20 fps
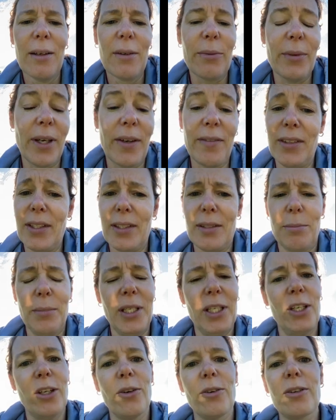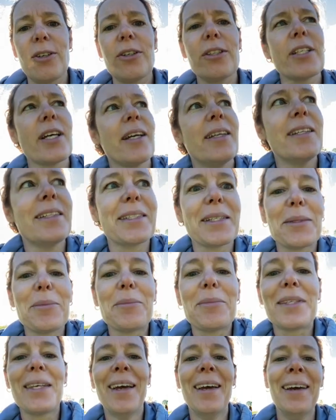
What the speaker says: we have these mediocre Tiny Tims.